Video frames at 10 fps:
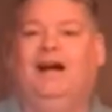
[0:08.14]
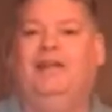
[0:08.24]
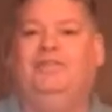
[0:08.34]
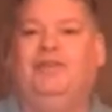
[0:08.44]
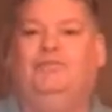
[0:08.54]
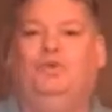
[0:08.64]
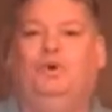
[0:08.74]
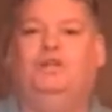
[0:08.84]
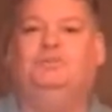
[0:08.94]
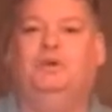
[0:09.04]
Hi, thank you
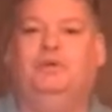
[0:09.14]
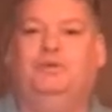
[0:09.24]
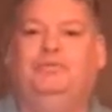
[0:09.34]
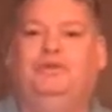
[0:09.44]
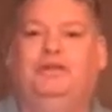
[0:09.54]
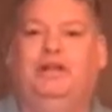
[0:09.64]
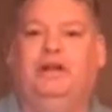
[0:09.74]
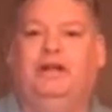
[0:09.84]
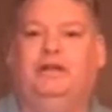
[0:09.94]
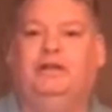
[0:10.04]
for watching my review
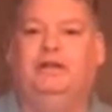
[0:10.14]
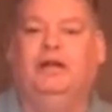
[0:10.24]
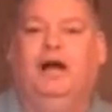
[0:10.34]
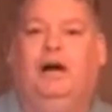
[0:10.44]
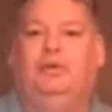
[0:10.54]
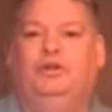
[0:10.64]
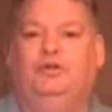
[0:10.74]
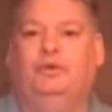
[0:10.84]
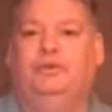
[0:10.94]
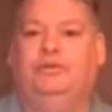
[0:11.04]
today. I want to
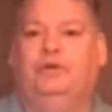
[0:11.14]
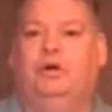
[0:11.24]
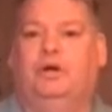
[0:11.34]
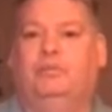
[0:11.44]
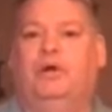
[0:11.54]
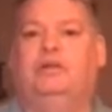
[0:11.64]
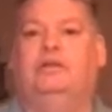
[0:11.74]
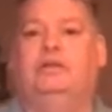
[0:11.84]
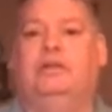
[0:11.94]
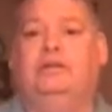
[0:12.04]
do a review on a
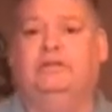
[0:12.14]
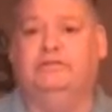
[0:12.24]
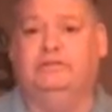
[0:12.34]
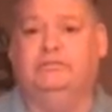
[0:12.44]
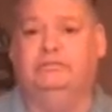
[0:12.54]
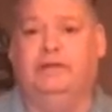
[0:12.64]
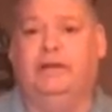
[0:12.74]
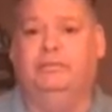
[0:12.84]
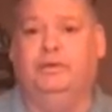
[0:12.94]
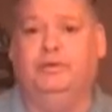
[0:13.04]
product that has
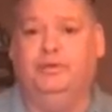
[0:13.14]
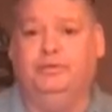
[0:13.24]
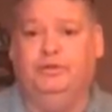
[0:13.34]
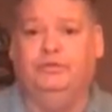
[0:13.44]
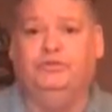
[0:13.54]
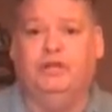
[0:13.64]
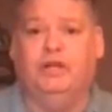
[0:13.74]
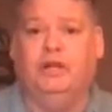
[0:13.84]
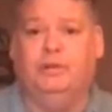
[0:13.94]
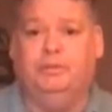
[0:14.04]
had many reviews done
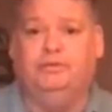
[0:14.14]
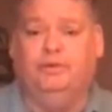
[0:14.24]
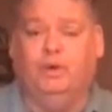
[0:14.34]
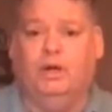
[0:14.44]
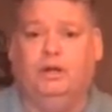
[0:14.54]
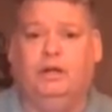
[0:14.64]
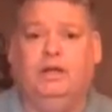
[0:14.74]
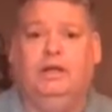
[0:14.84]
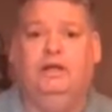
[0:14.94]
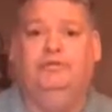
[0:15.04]
on it before.
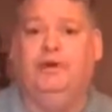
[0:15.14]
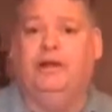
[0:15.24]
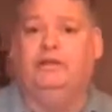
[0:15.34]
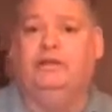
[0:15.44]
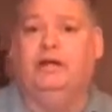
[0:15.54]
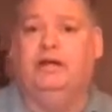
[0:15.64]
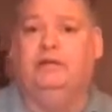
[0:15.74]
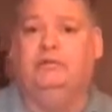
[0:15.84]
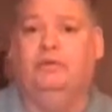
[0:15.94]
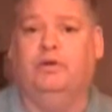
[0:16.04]
In fact,
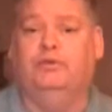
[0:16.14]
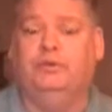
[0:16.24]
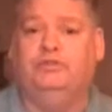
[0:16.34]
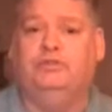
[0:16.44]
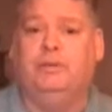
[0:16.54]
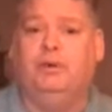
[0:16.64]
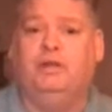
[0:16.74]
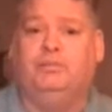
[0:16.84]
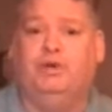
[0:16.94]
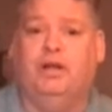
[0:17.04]
one of the reasons I
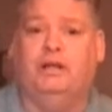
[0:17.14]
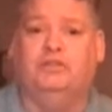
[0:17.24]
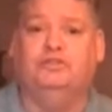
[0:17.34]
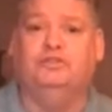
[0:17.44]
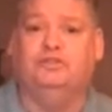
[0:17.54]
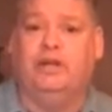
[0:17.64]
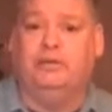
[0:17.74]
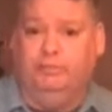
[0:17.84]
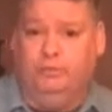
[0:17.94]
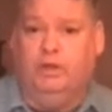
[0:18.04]
bought the product is because
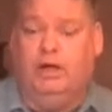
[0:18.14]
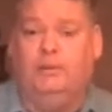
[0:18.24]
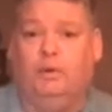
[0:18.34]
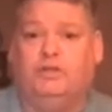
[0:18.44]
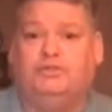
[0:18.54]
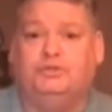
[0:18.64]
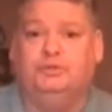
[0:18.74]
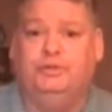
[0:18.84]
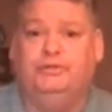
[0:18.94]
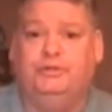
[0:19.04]
I
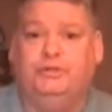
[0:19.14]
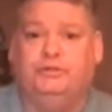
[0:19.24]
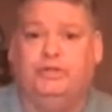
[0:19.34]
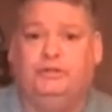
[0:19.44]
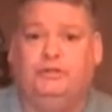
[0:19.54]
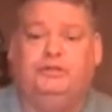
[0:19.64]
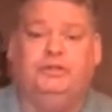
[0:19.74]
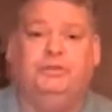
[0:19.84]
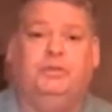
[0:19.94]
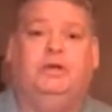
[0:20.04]
watched reviews on
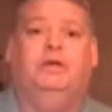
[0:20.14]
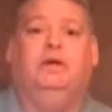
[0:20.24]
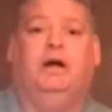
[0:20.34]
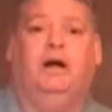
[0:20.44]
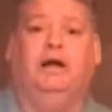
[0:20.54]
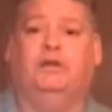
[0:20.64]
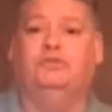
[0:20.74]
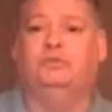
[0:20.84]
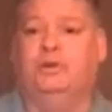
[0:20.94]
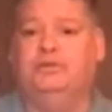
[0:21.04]
YouTube. I
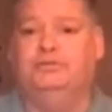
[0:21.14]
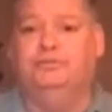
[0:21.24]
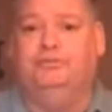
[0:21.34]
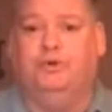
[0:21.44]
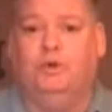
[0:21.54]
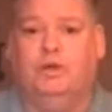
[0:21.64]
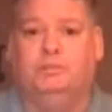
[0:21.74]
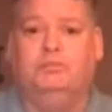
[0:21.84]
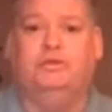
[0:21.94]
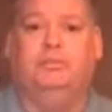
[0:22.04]
also read some
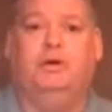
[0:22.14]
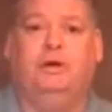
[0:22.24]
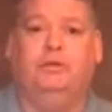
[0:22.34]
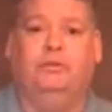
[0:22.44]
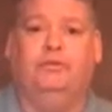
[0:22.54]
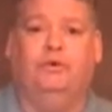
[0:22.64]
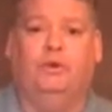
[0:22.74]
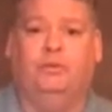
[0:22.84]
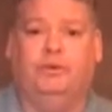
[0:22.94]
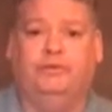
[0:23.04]
forums about
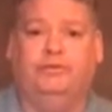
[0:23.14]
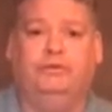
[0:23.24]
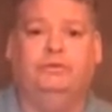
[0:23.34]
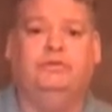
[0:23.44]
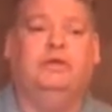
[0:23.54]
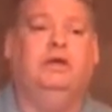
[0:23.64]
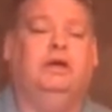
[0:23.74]
forum reviews,